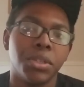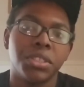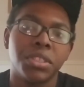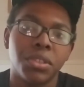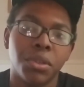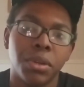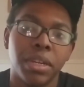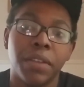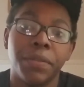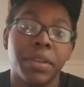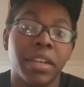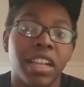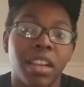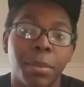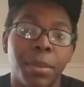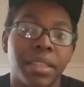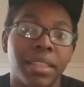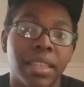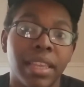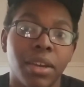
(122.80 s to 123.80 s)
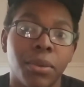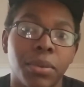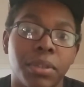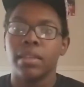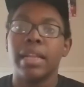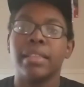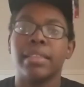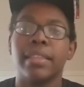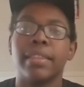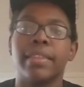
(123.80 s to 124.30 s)
Wars story. I forgot about that one.
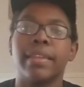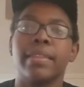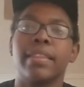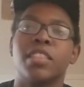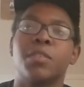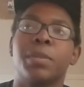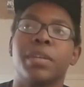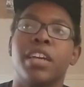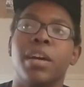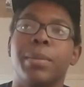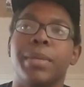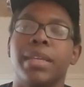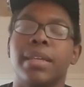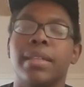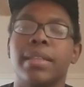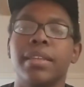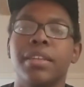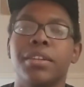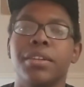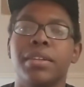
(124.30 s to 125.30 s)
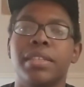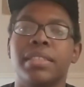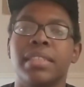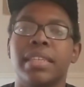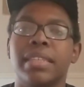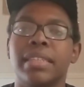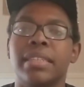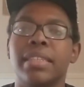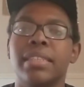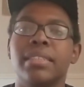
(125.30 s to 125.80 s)
And the thing that's becoming clear is
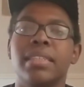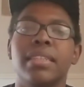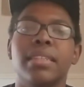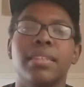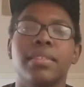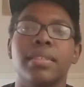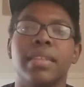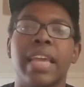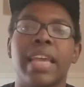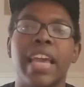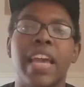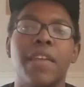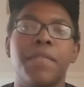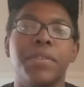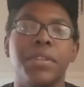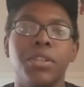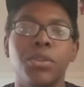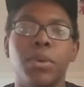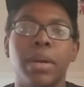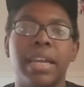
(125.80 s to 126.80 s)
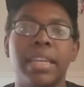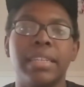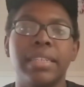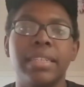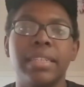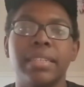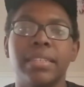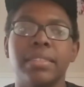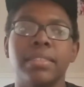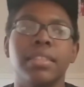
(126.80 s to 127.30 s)
that Disney doesn't have new
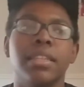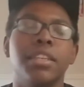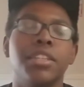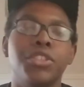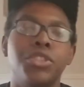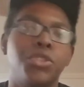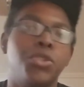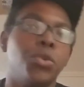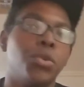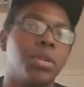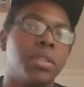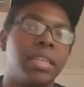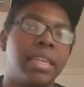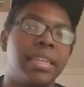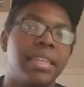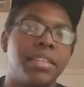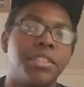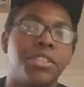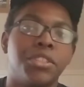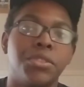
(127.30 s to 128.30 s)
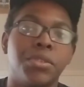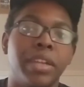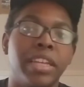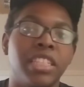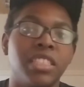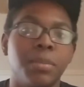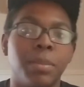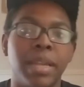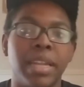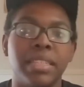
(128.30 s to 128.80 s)
ideas. Sure, they did
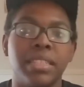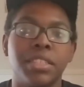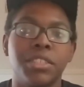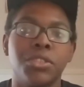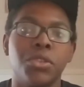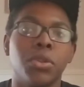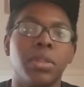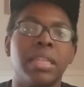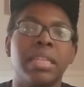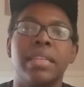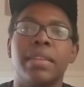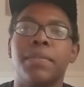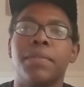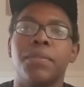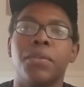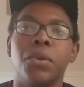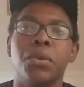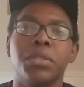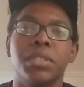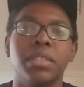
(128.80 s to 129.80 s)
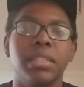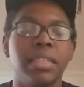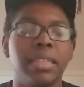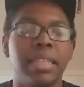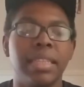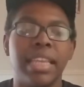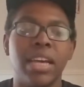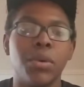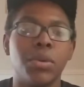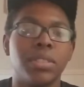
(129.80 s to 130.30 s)
Strange Magic. Sure, they did Frozen,
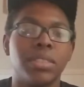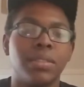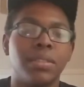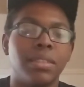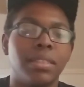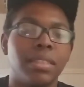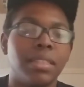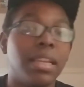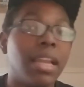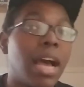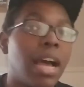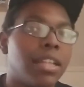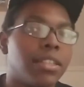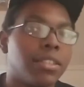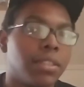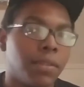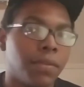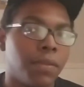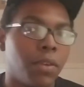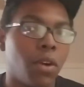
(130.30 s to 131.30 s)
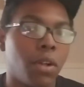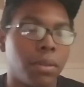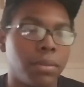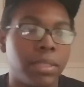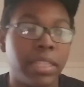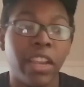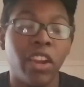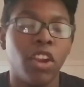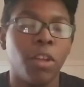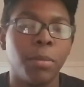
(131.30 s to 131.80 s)
and that was not
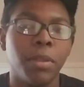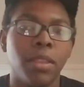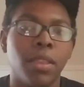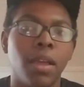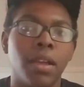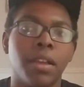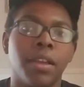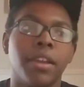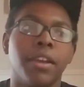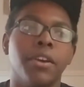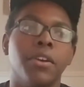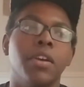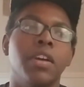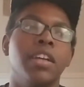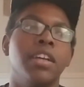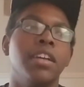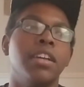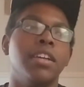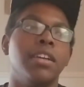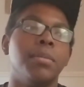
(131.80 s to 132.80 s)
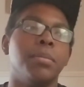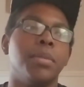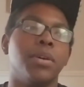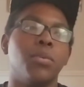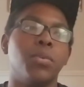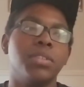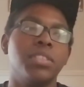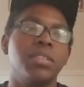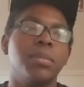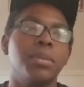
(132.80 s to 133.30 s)
terribly long ago.
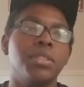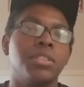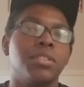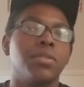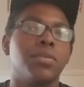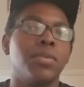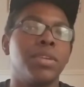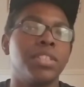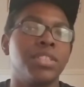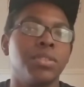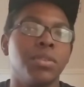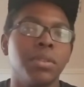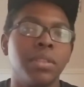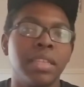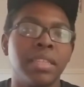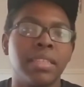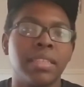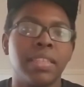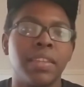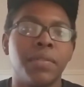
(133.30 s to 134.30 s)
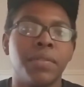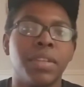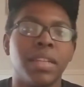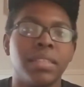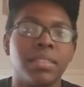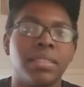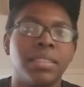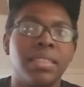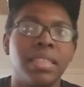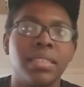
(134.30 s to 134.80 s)
But what's the most original thing that they've
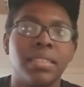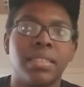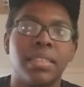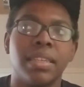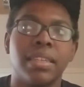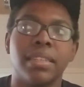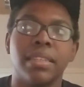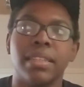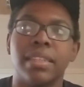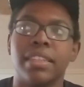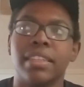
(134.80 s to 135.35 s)
done since then?